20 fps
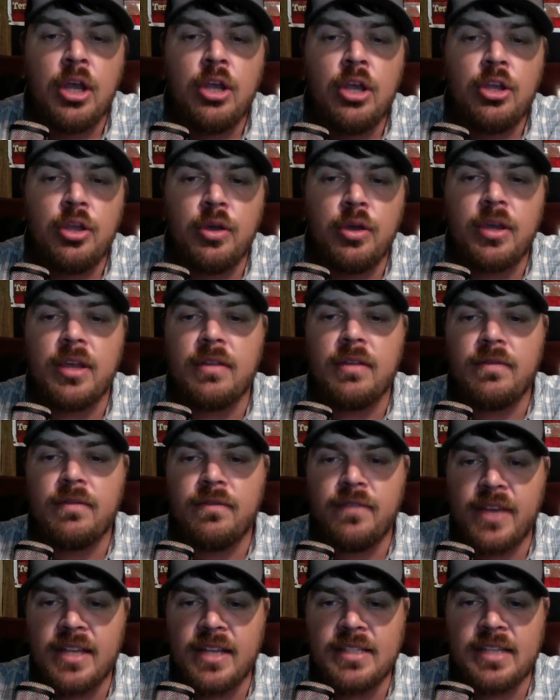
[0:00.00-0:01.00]
You can
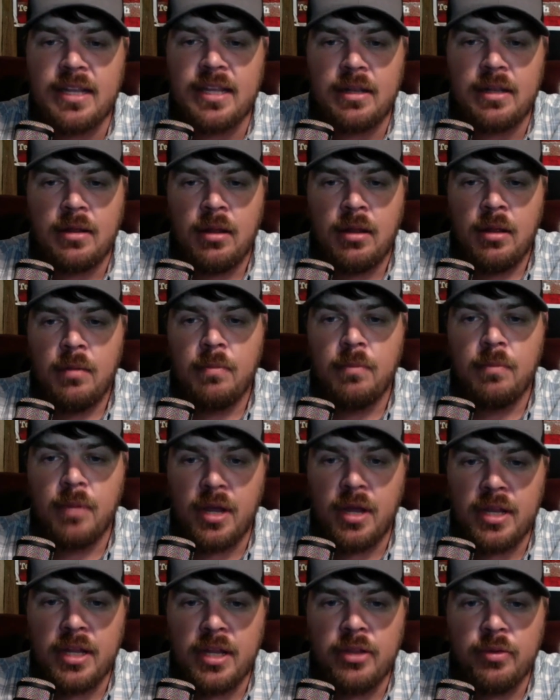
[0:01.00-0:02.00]
visit
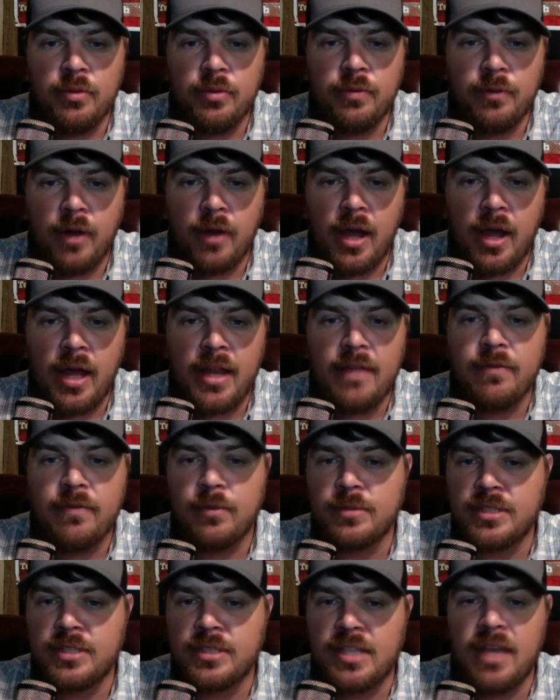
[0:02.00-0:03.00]
Monday through Friday
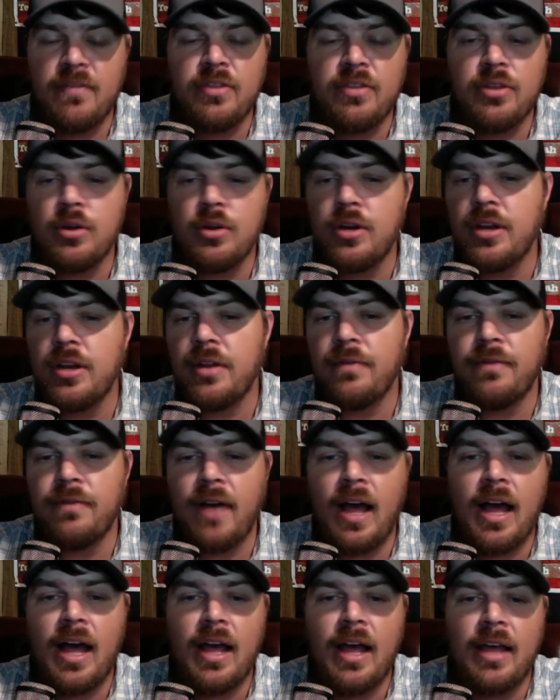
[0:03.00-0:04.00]
from 7:30 to
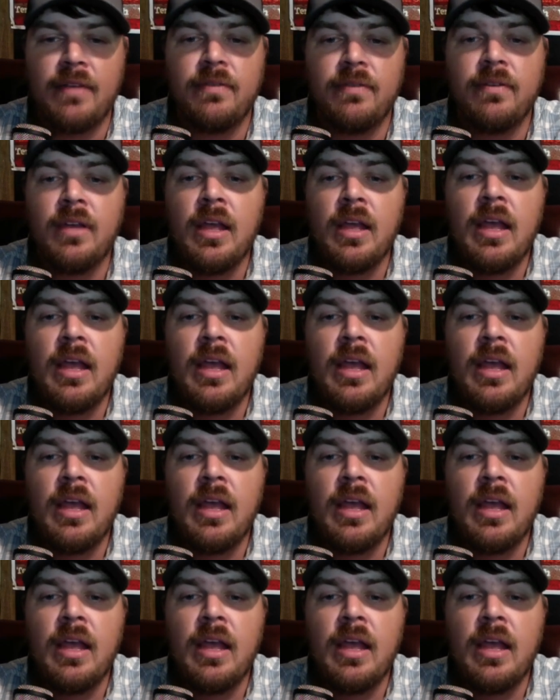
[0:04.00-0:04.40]
5